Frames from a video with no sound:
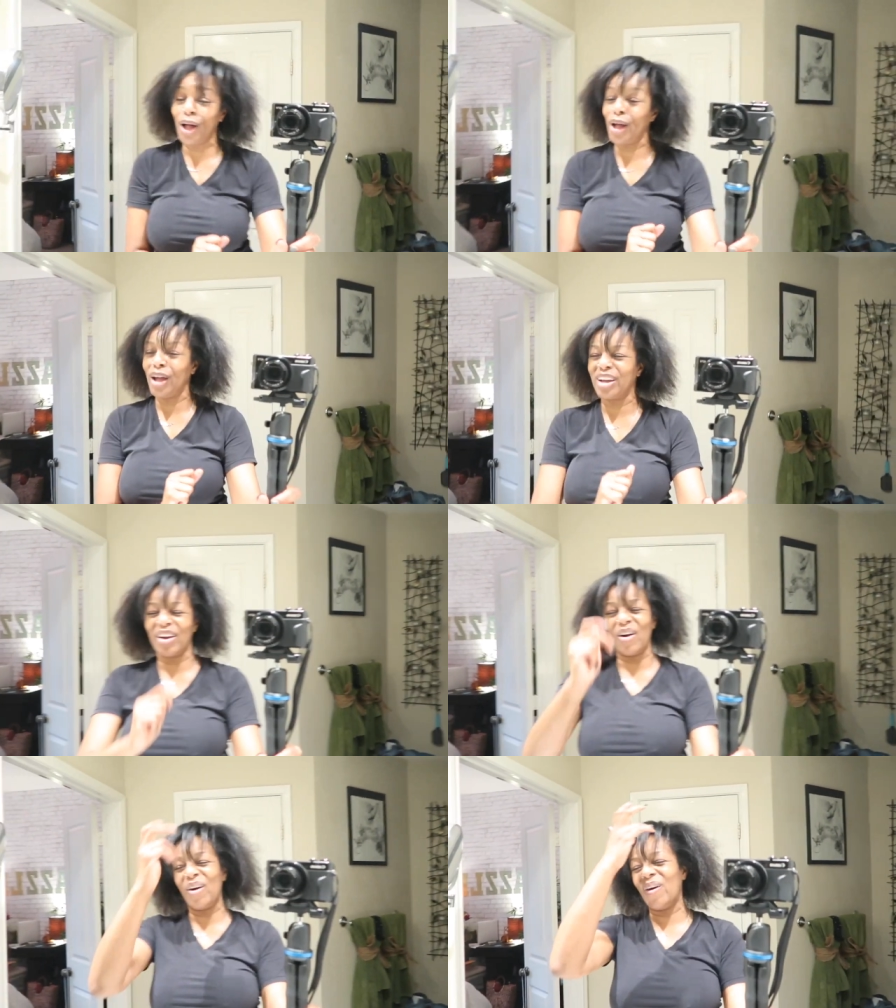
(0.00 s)

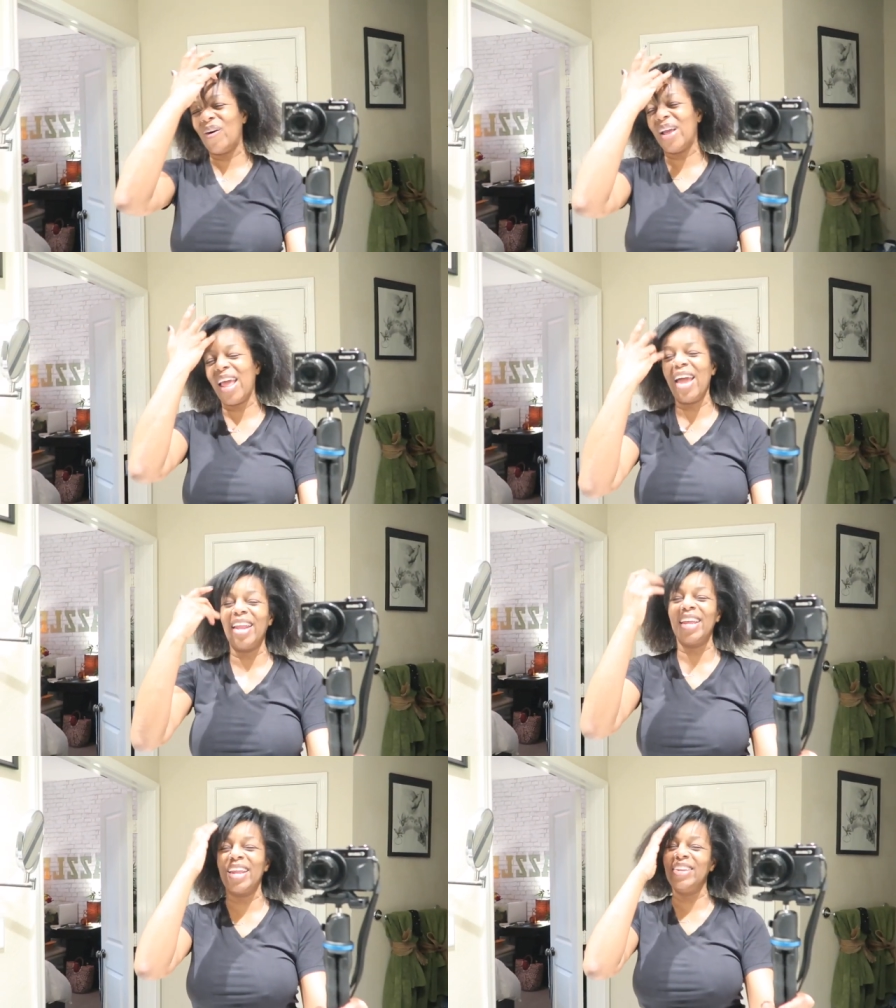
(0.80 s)
Oh, God,
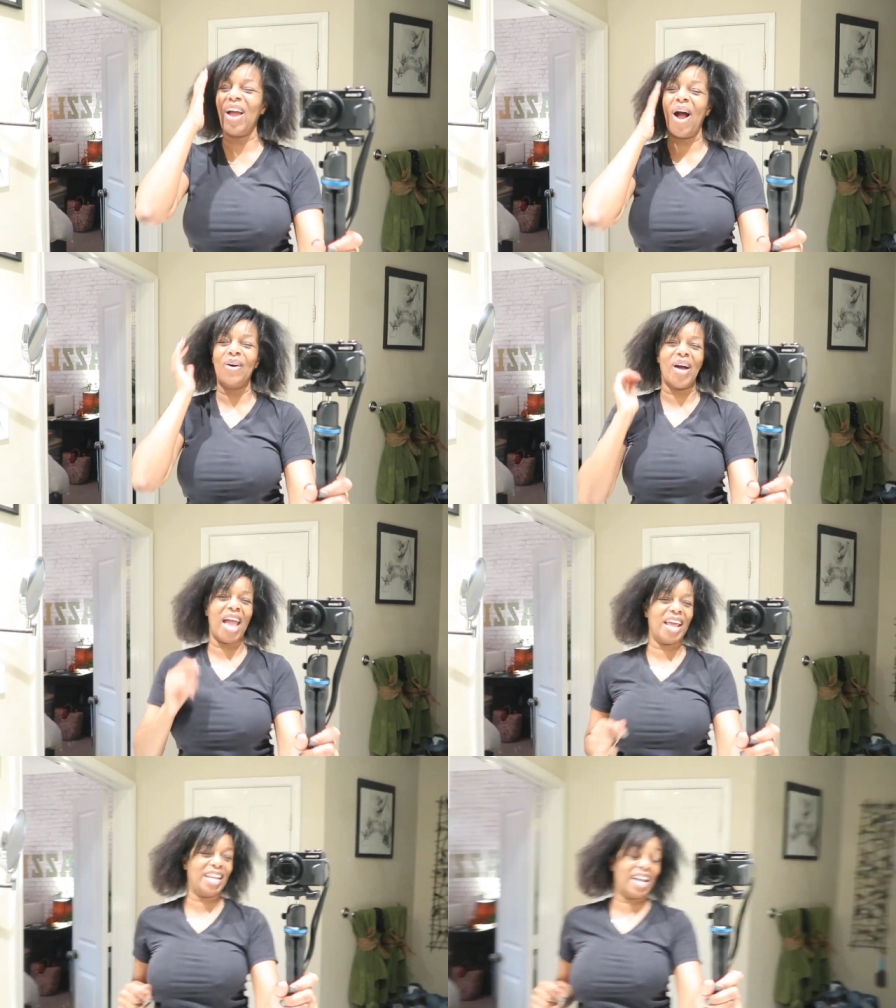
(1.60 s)
Hattie, yo,
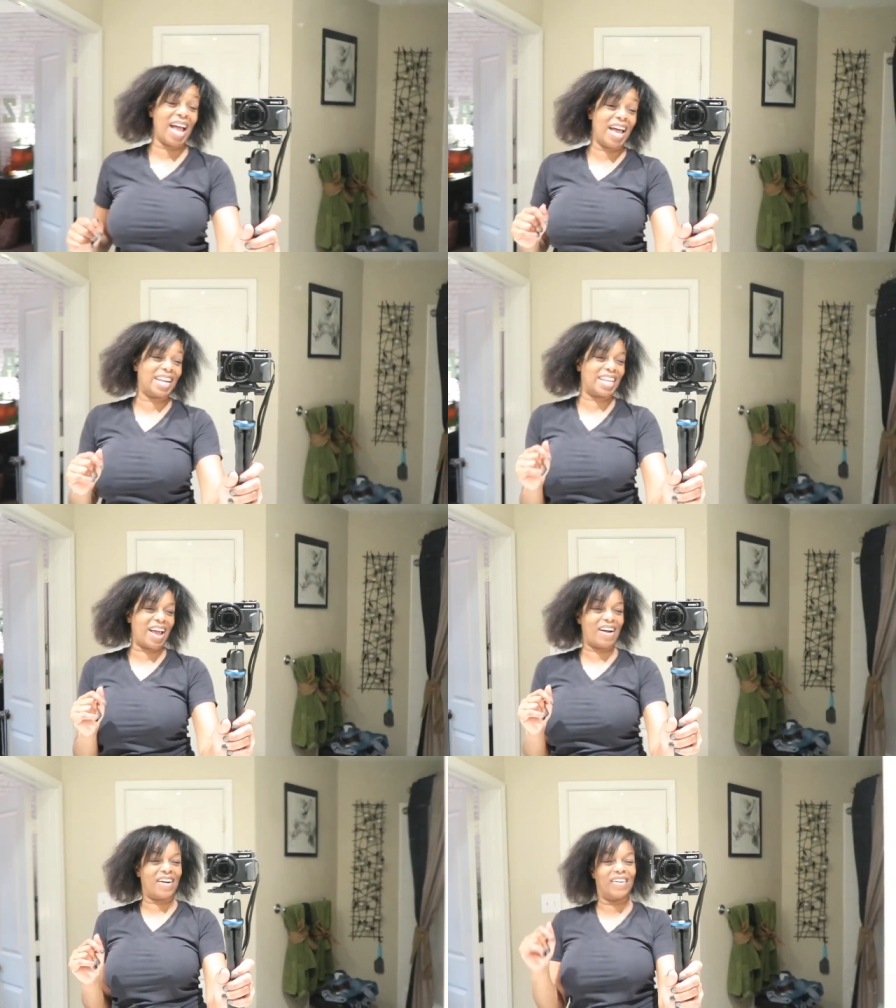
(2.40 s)
Hattie got it,
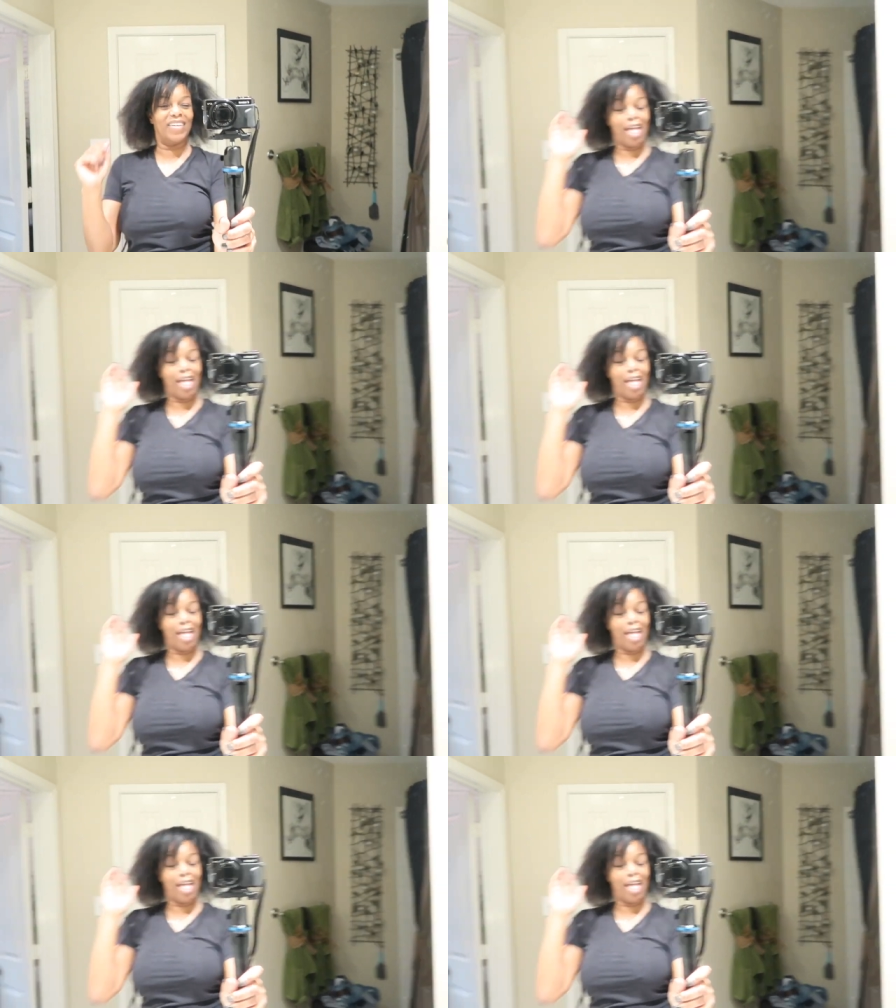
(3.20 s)
y'all.